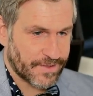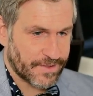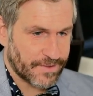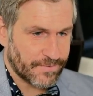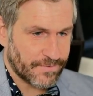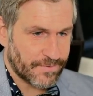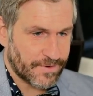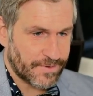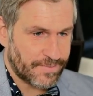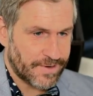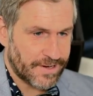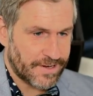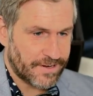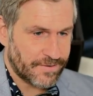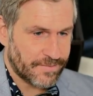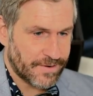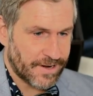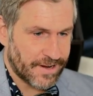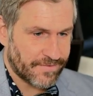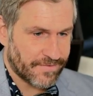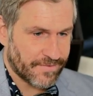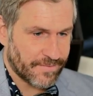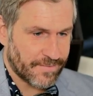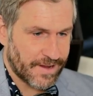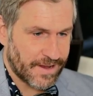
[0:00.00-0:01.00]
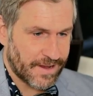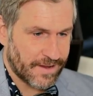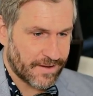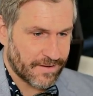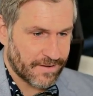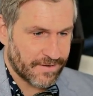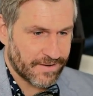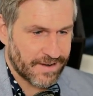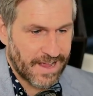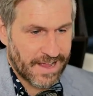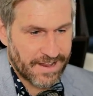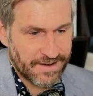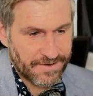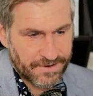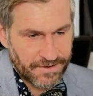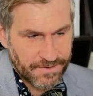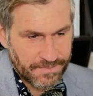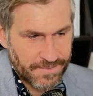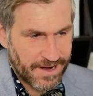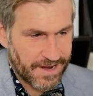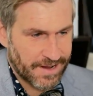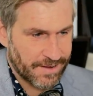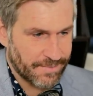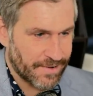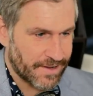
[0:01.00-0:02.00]
would be too many for me. Well, not too
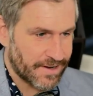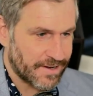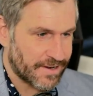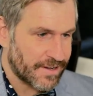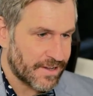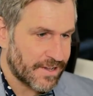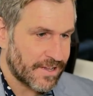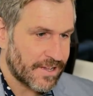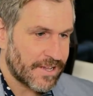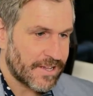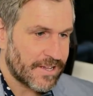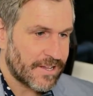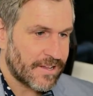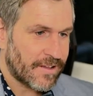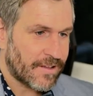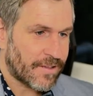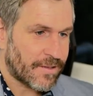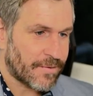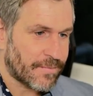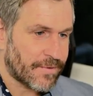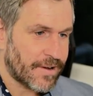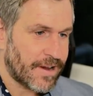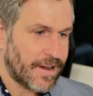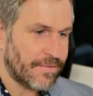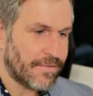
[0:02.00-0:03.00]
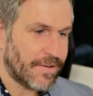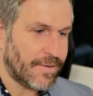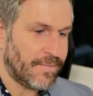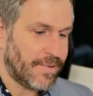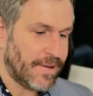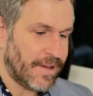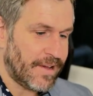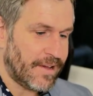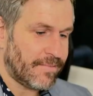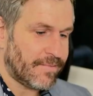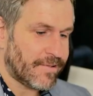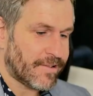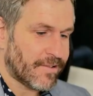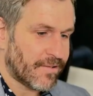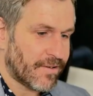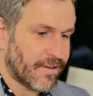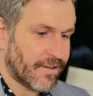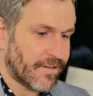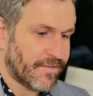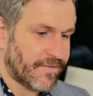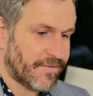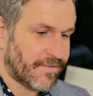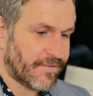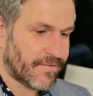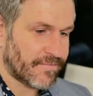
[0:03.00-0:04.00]
many, but 3 would be sort
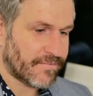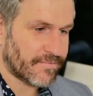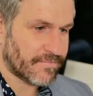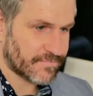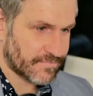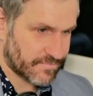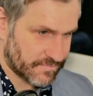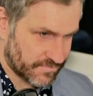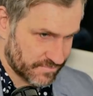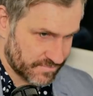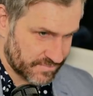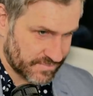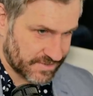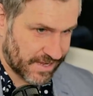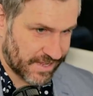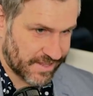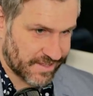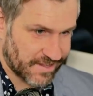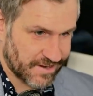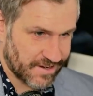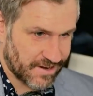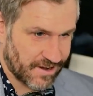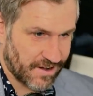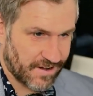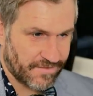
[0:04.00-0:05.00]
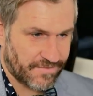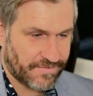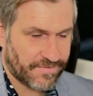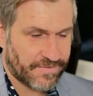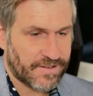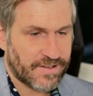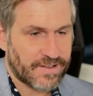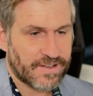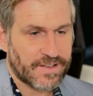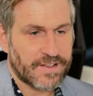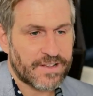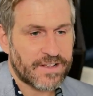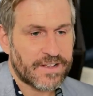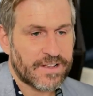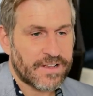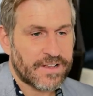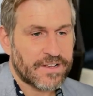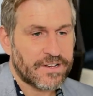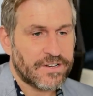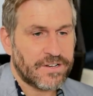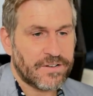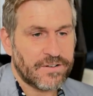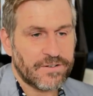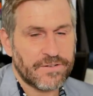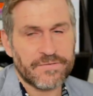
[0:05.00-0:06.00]
of, that's enough.
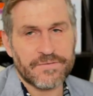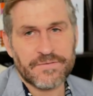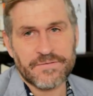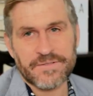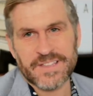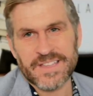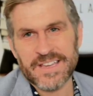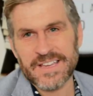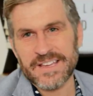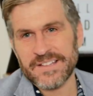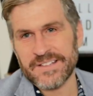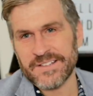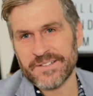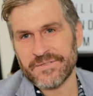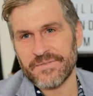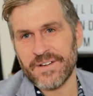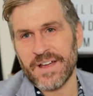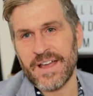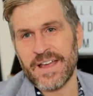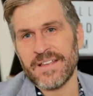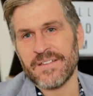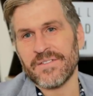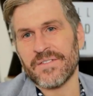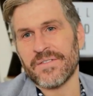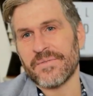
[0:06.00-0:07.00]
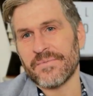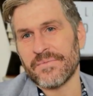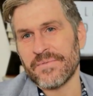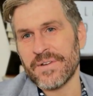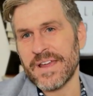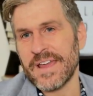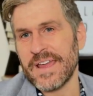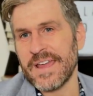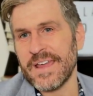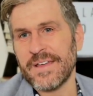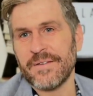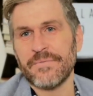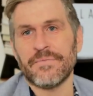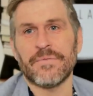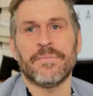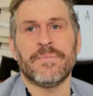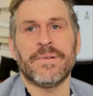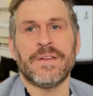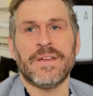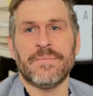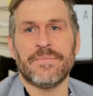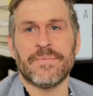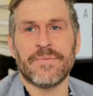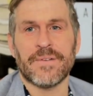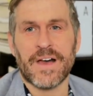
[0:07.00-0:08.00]
2, I think, is great. 3 will
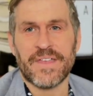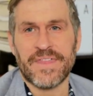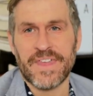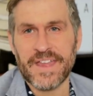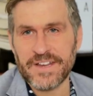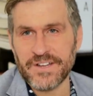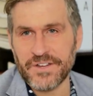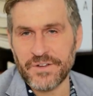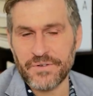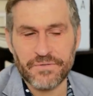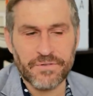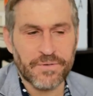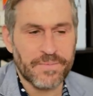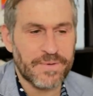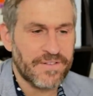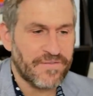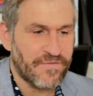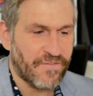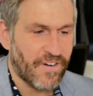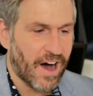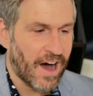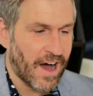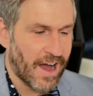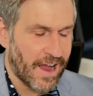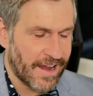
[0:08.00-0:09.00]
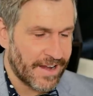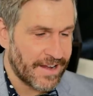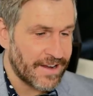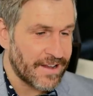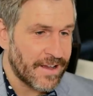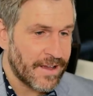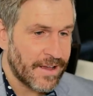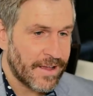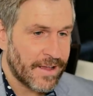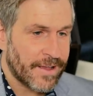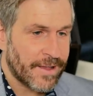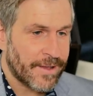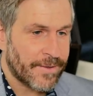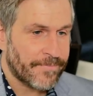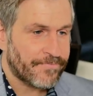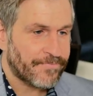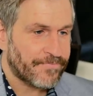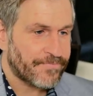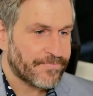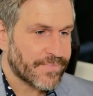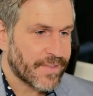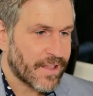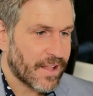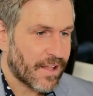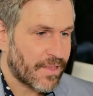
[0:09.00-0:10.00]
be, I think 2 will be fine.
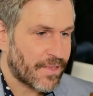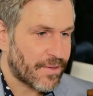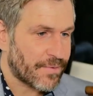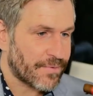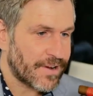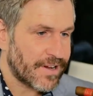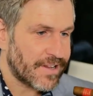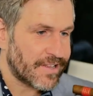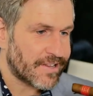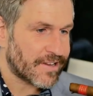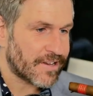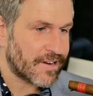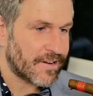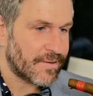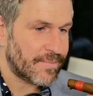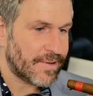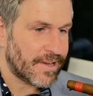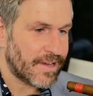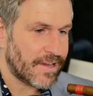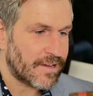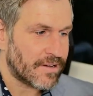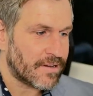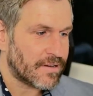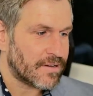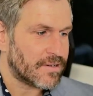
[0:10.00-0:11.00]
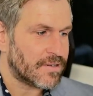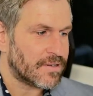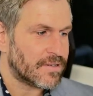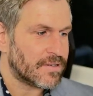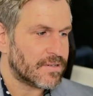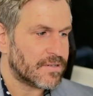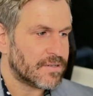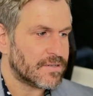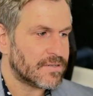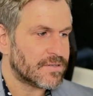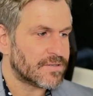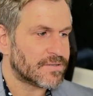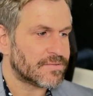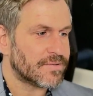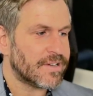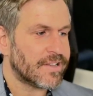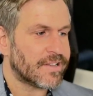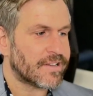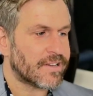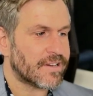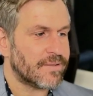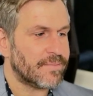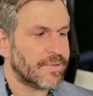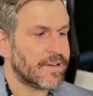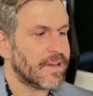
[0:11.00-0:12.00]
3 is going to be, 3 is
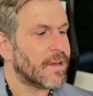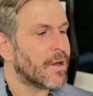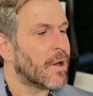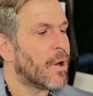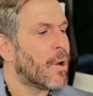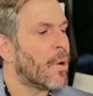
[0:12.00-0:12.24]
going to be